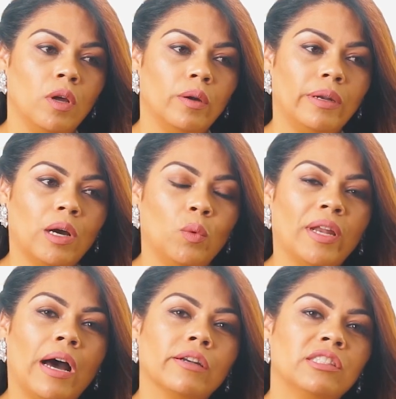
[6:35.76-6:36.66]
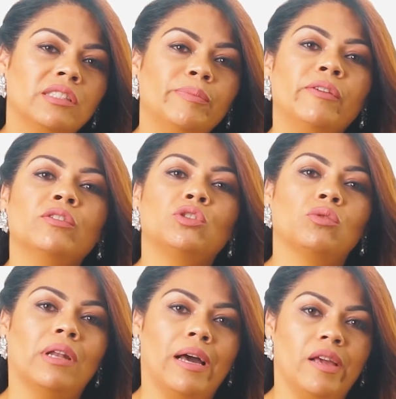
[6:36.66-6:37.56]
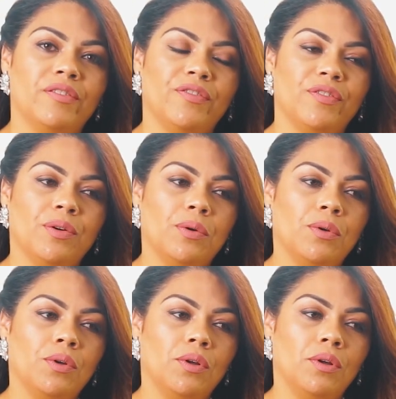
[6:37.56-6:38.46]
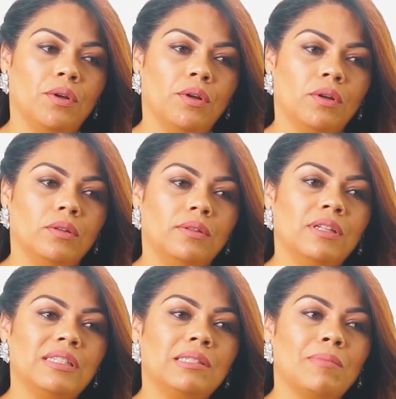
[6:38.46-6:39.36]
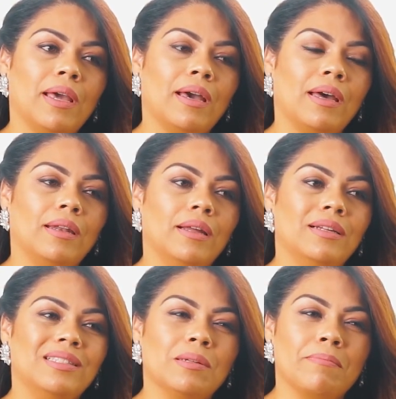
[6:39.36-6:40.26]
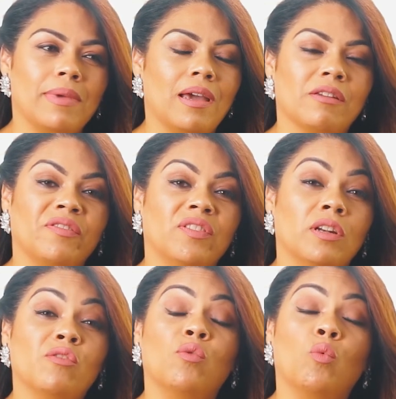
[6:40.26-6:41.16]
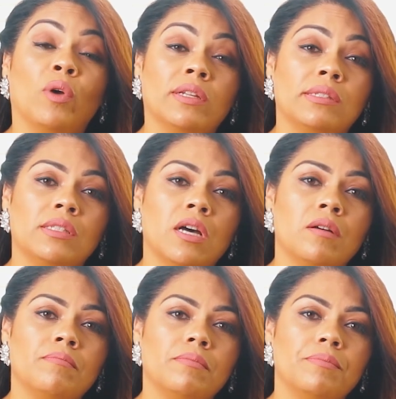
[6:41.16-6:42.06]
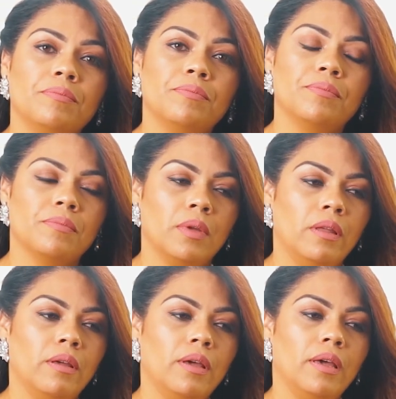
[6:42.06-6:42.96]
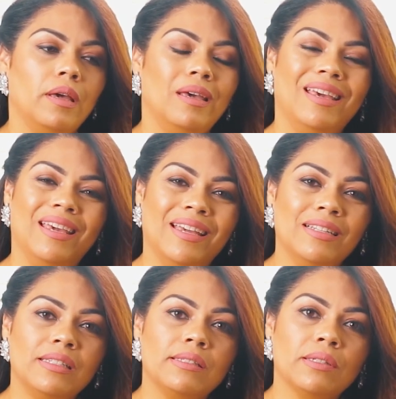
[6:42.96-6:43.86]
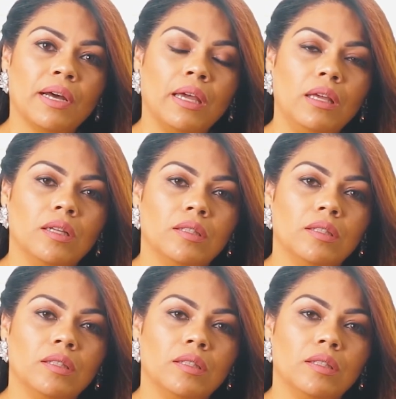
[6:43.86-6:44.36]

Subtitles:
Now, without a spiritual life, this man is a man full of wisdom, insight,